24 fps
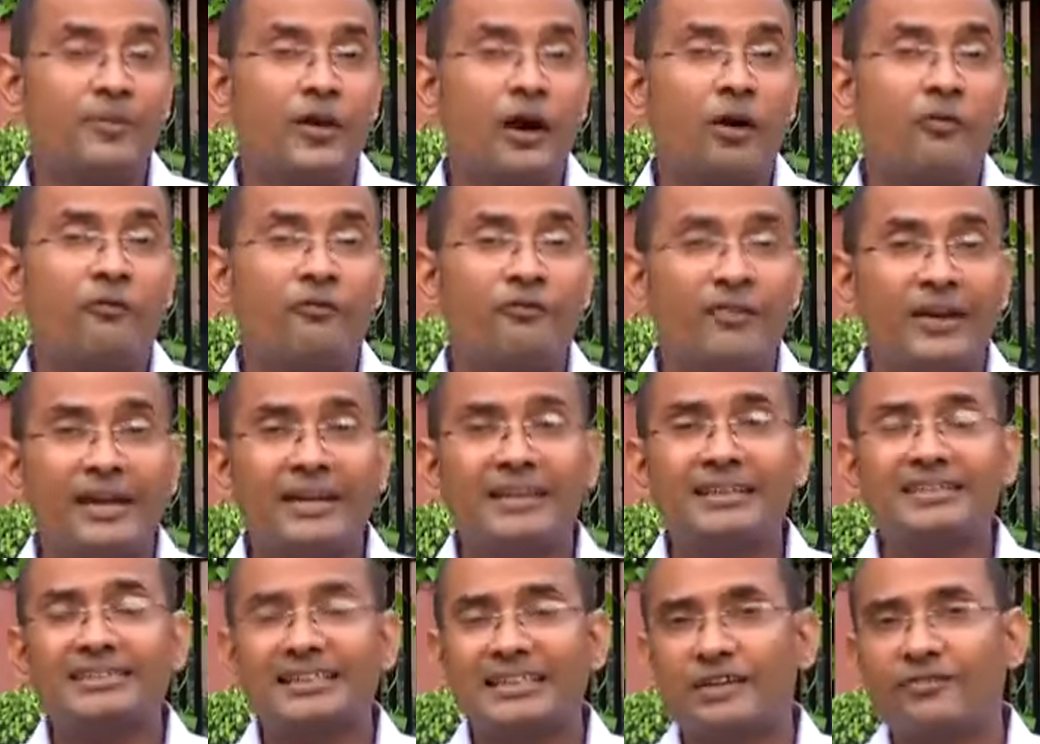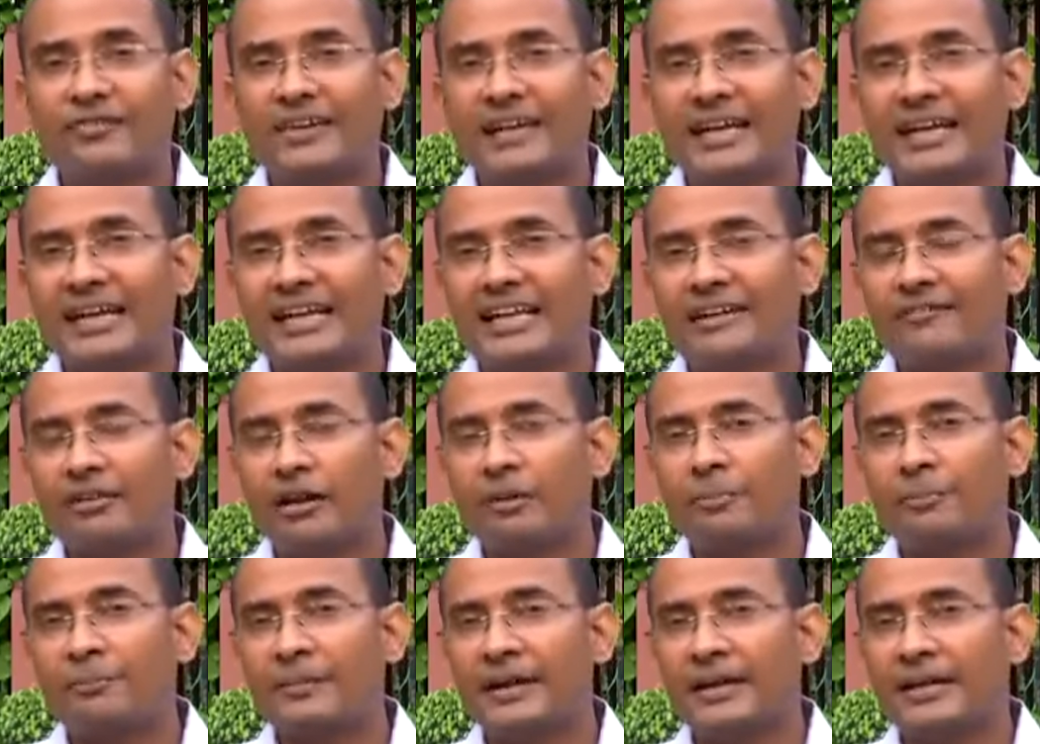A very significant
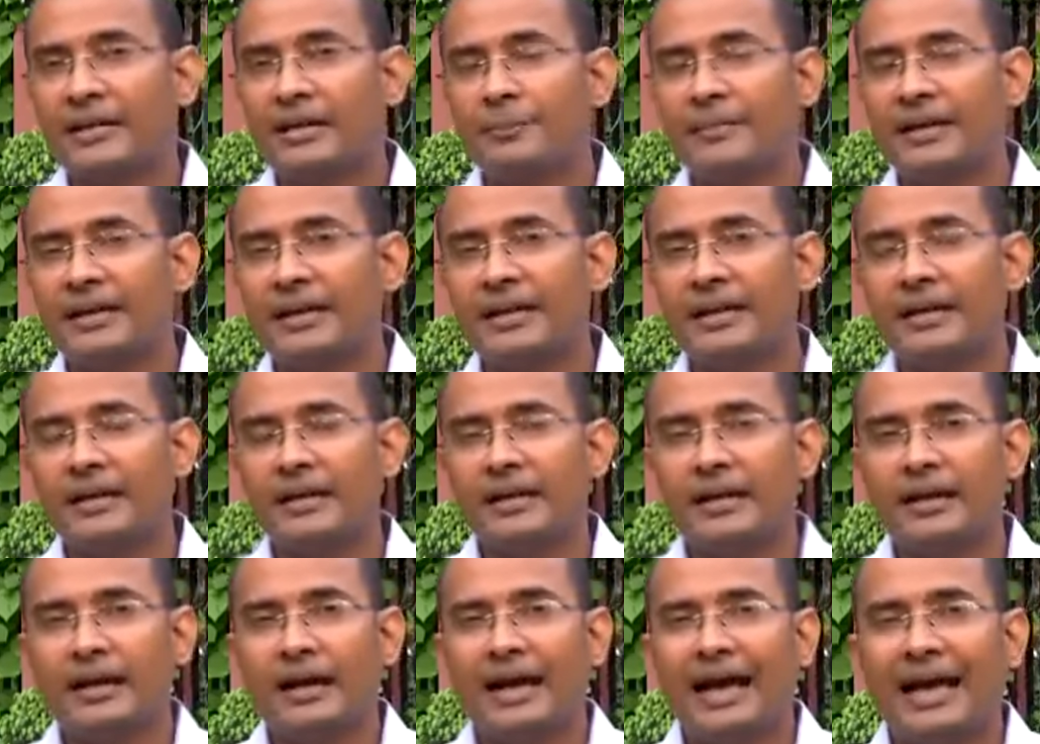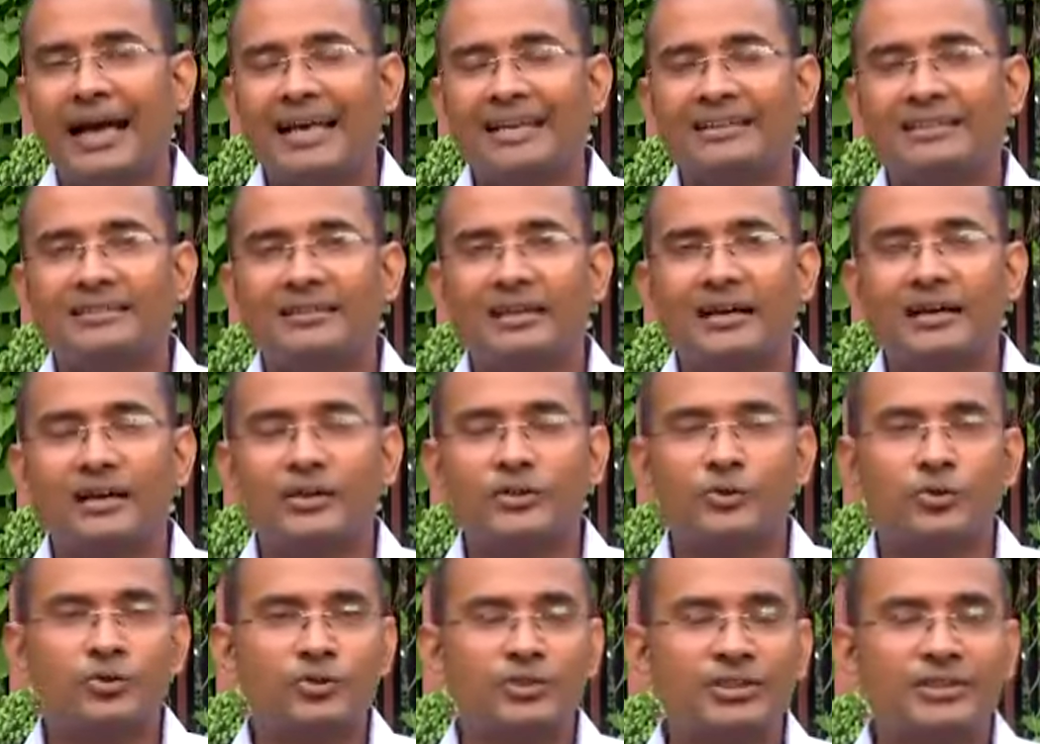development coming in as
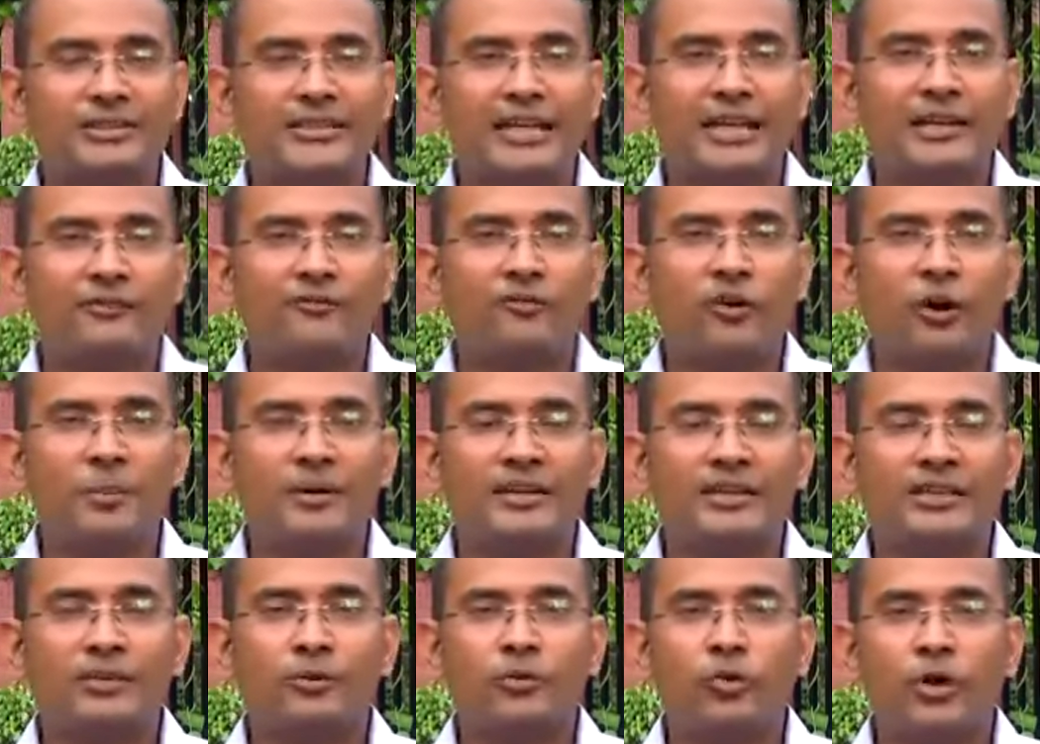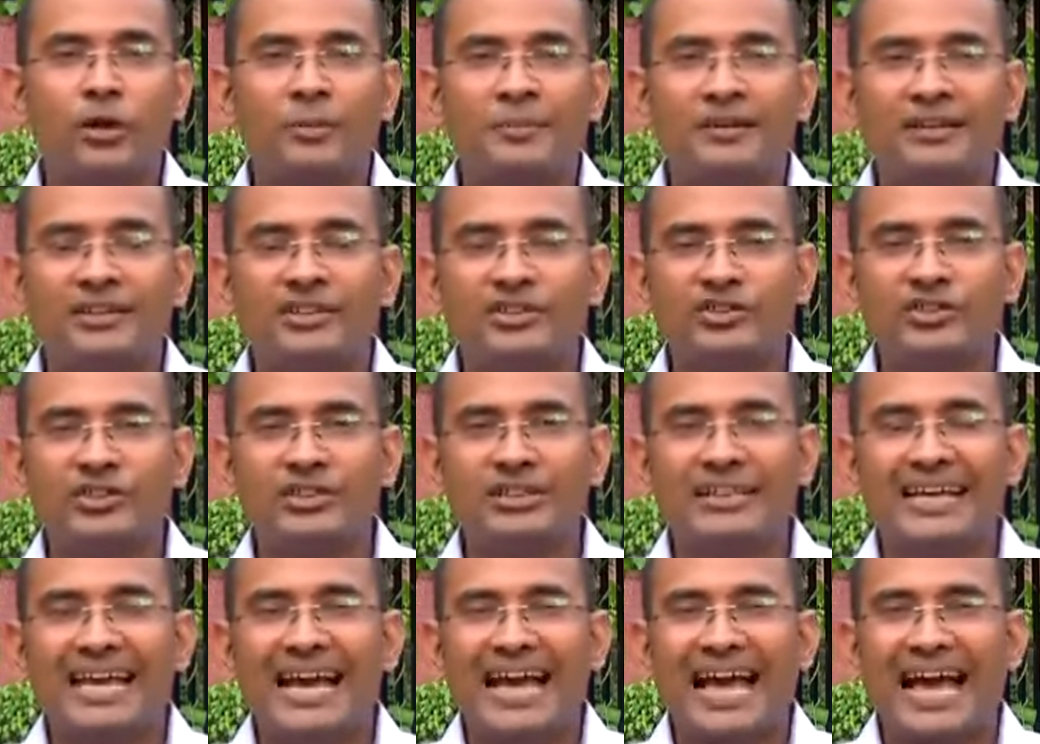sources are informing that the Oil
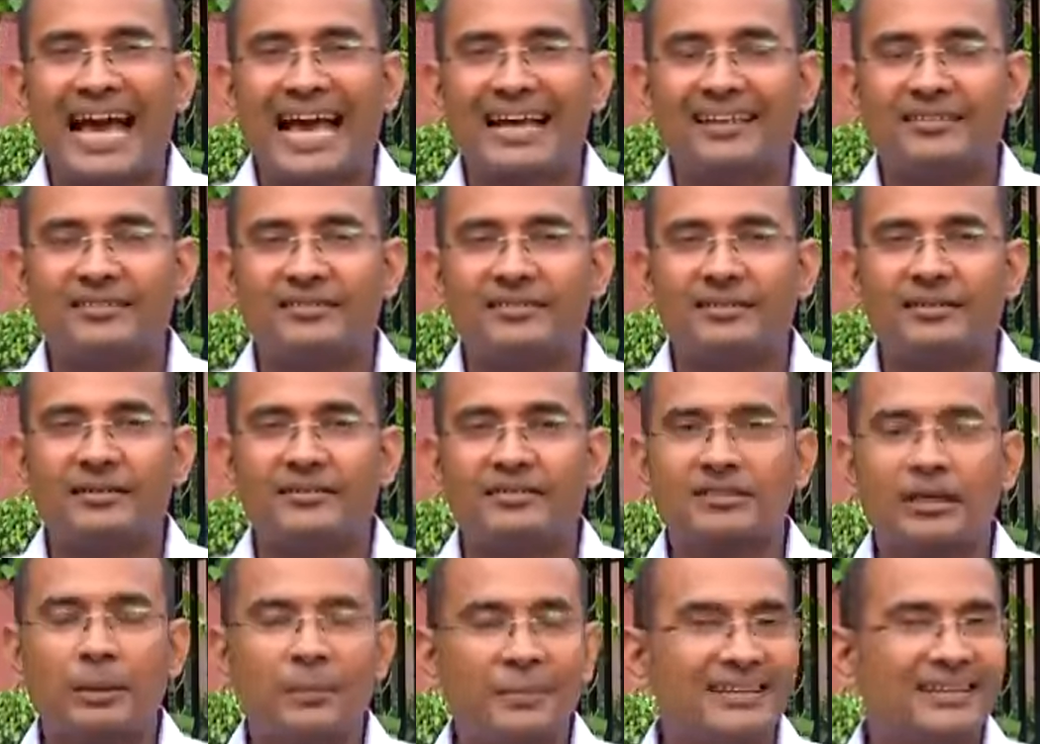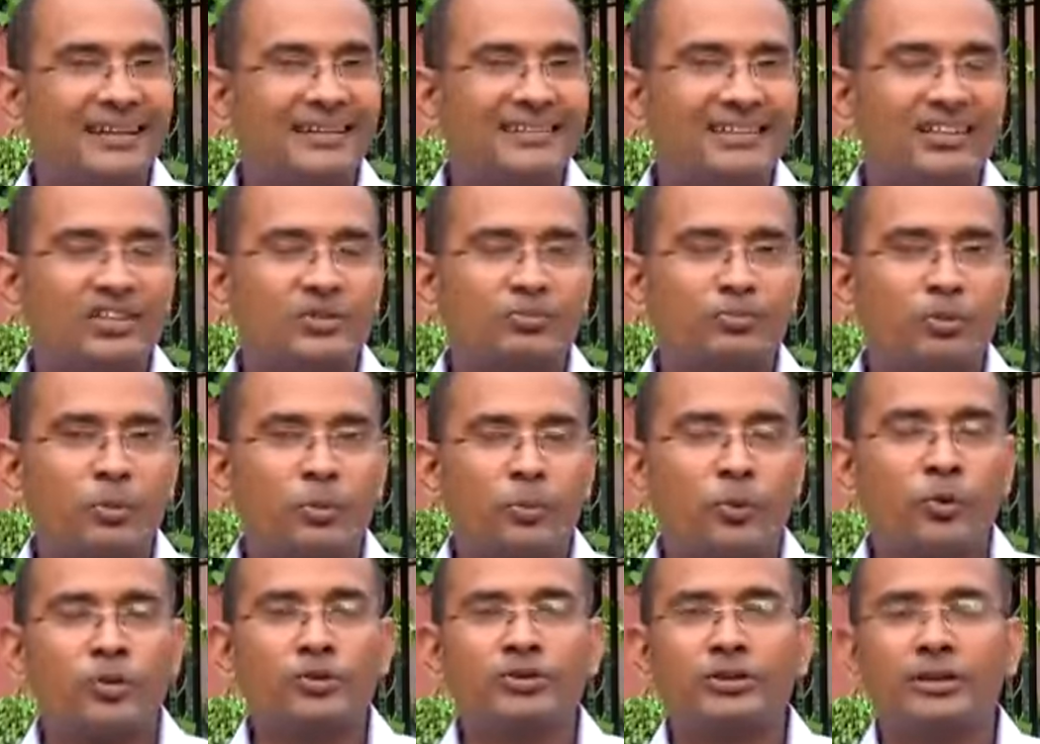Ministry has submitted this
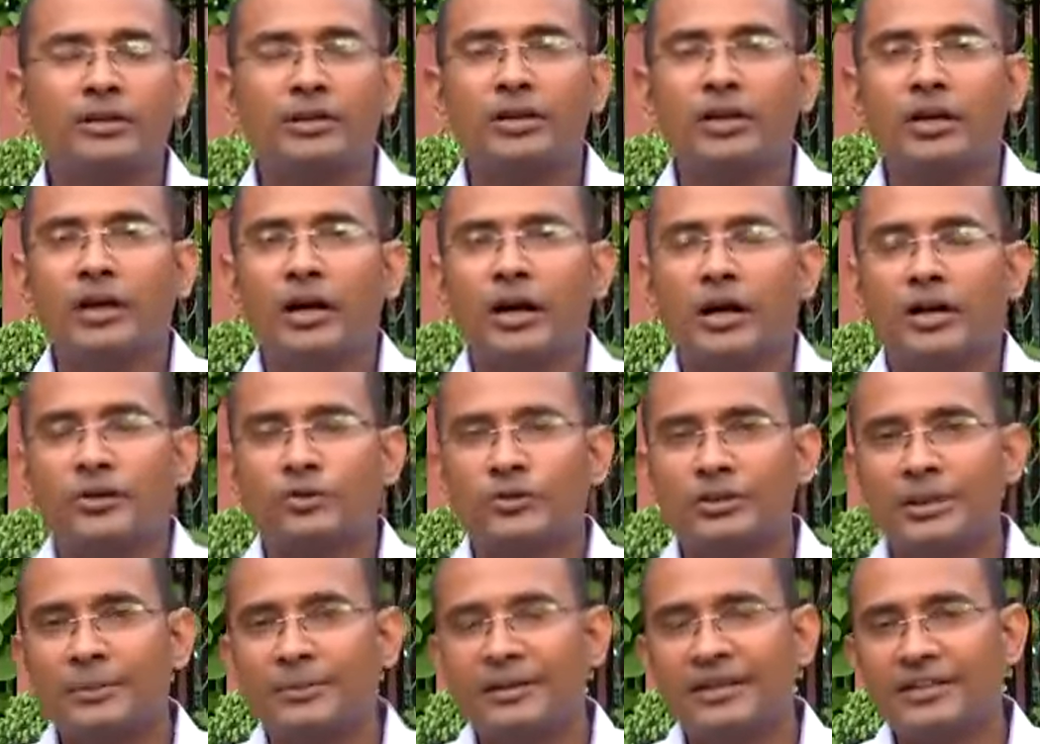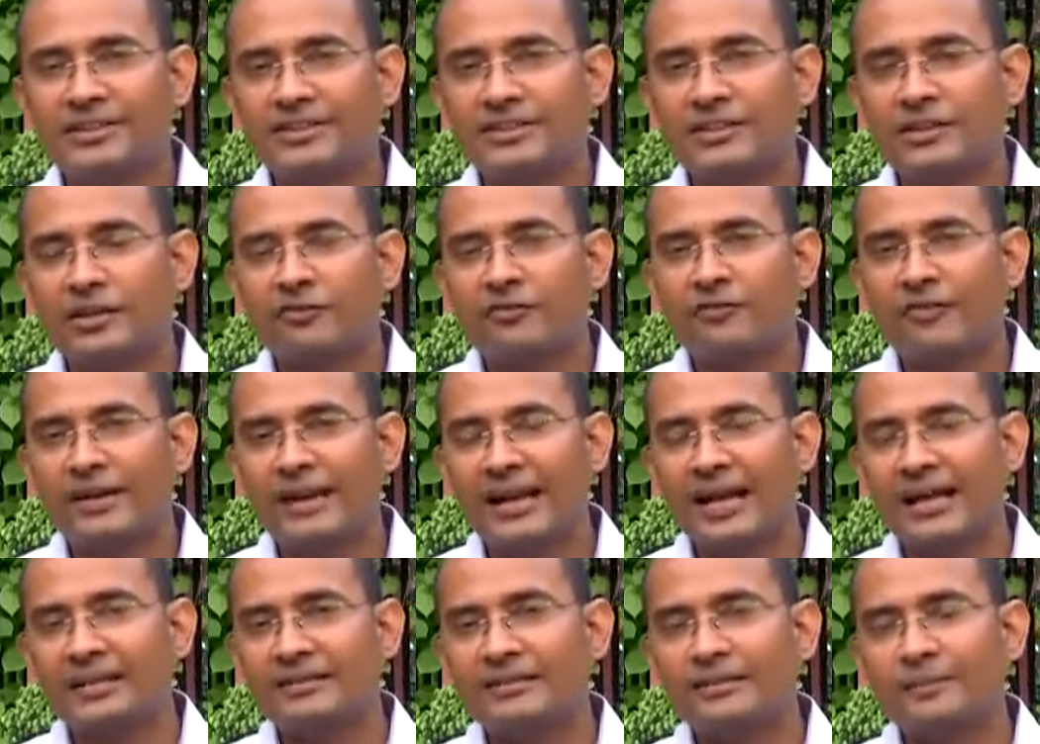proposal to the Ministry of
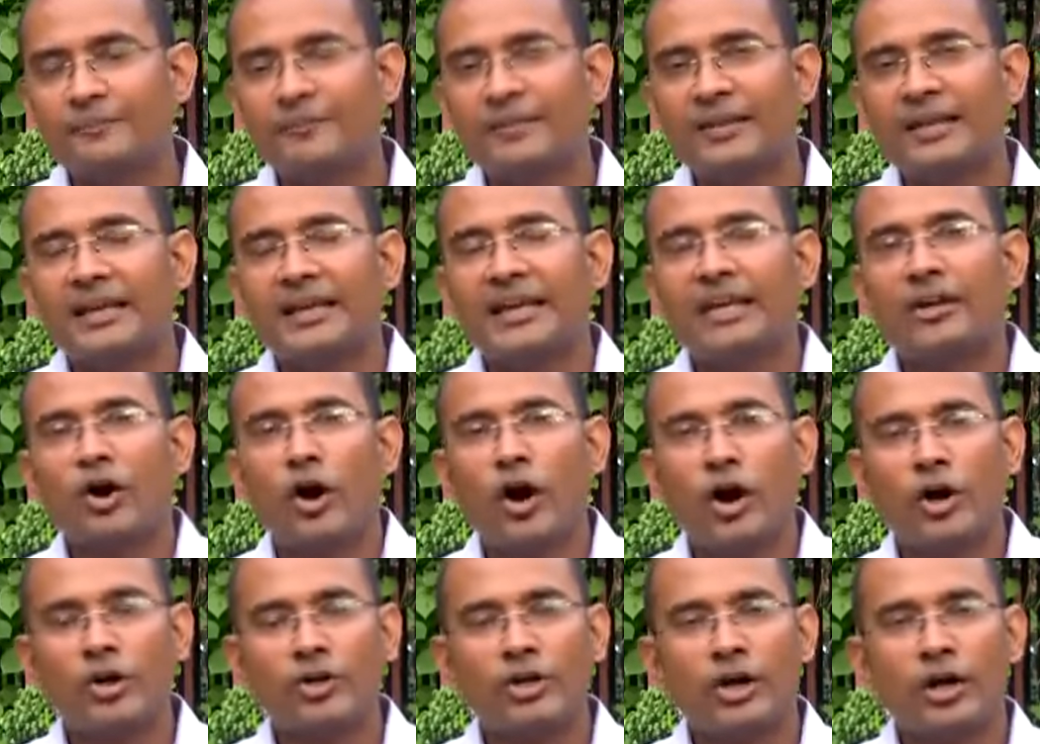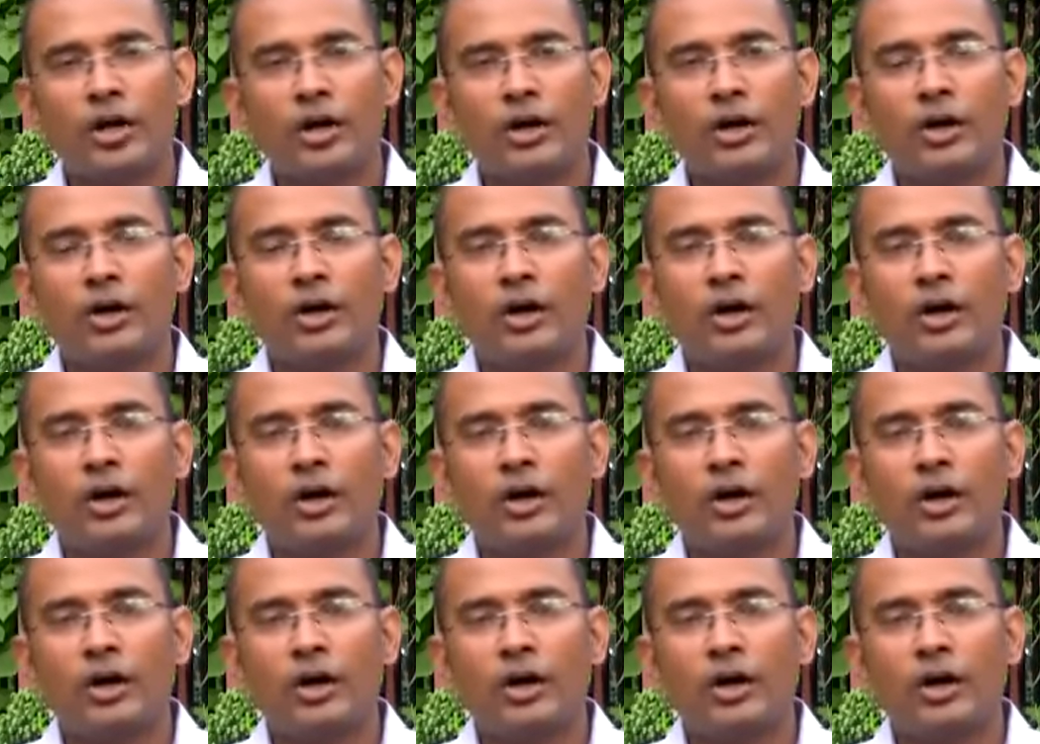Finance in order